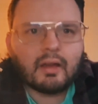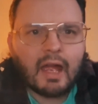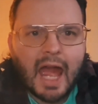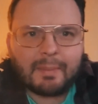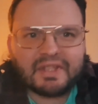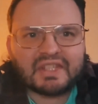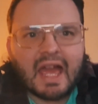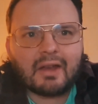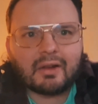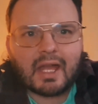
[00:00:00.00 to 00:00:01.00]
Happy
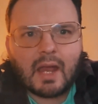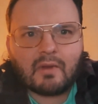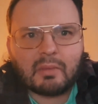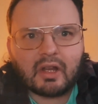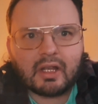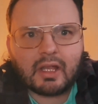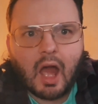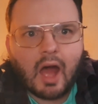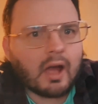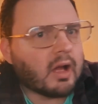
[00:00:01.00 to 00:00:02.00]
Saturday, everybody.
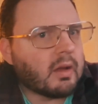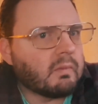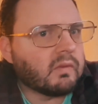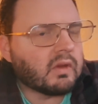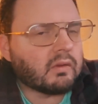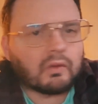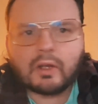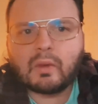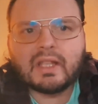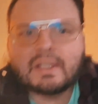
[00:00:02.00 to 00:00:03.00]
Um,
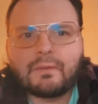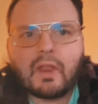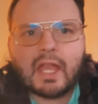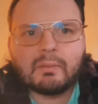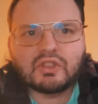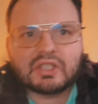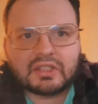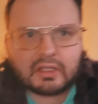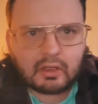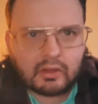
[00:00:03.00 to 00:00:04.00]
Red Wings Flames
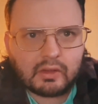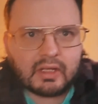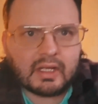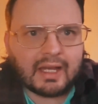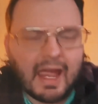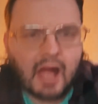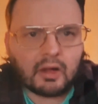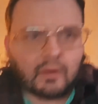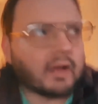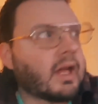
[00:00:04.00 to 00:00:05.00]
just concluded in
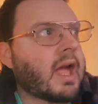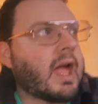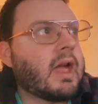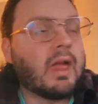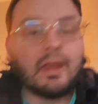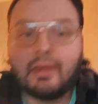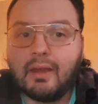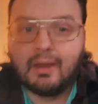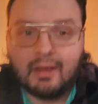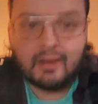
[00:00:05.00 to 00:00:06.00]
Calgary, and
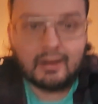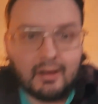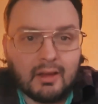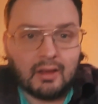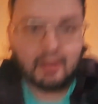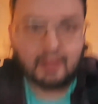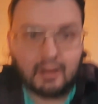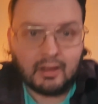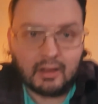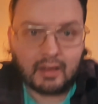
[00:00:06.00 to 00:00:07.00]

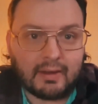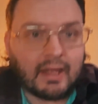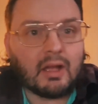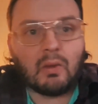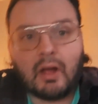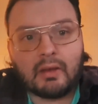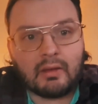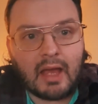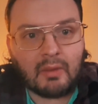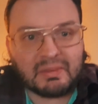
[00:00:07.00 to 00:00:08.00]
I'll tell you what,
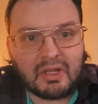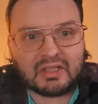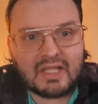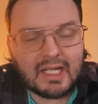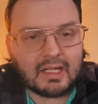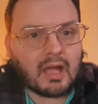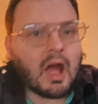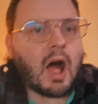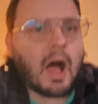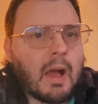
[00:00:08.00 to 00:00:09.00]
that was much needed.
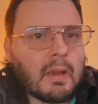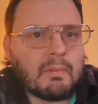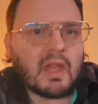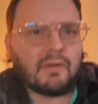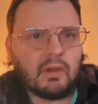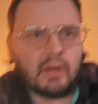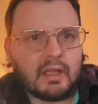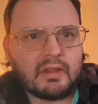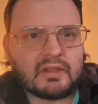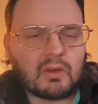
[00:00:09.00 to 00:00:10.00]
Um, if you look
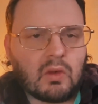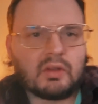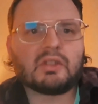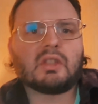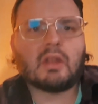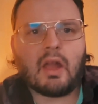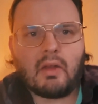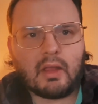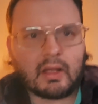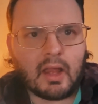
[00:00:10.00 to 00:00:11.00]
at the score, uh,
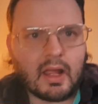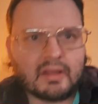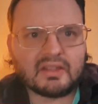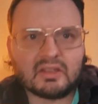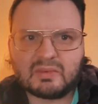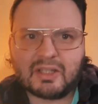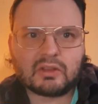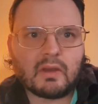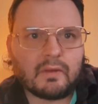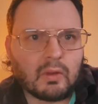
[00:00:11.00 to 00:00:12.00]
look on,
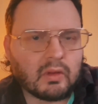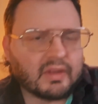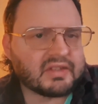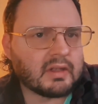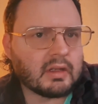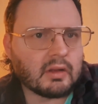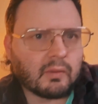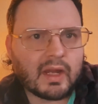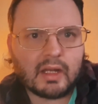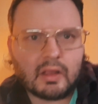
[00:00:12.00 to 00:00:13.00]
especially if you were listening in the
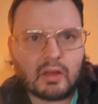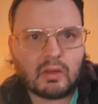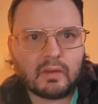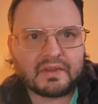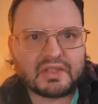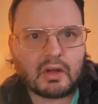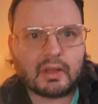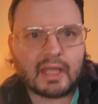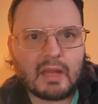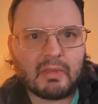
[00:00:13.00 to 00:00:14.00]
radio of the start
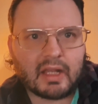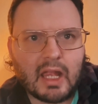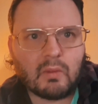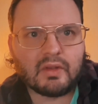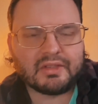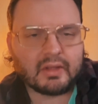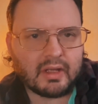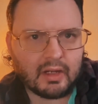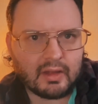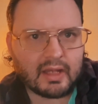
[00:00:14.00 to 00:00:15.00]
of the game like I was, you can
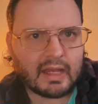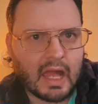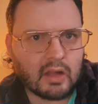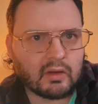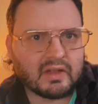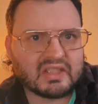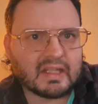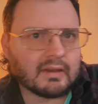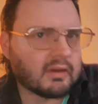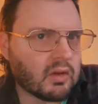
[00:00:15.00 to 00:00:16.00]
hear that Calgary
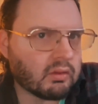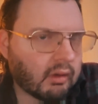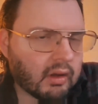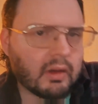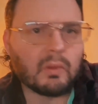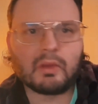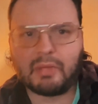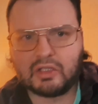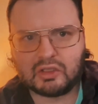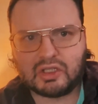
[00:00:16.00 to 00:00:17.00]
set the tone early with a
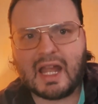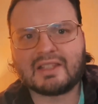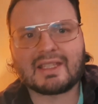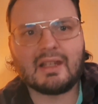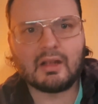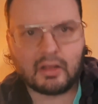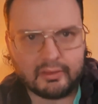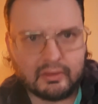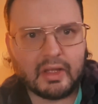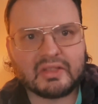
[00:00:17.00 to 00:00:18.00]
bunch of shots, getting a good
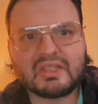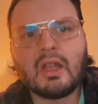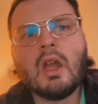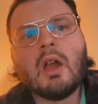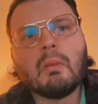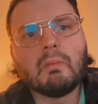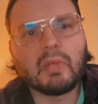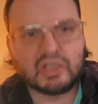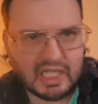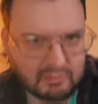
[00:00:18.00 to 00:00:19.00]
looks
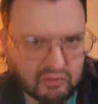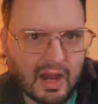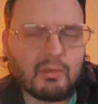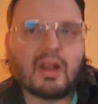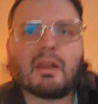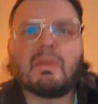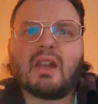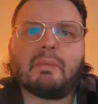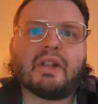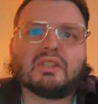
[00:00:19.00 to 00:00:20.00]
but James Reimer had made
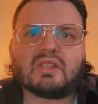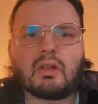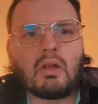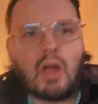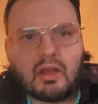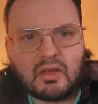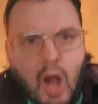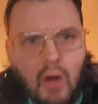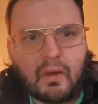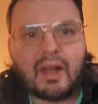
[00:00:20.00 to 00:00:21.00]
a bunch of, uh,
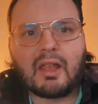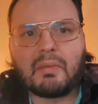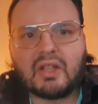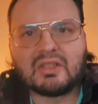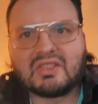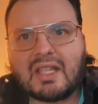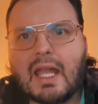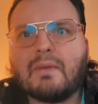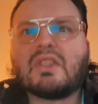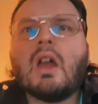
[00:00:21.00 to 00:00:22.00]
already a bunch of
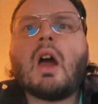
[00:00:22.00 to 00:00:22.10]
saves.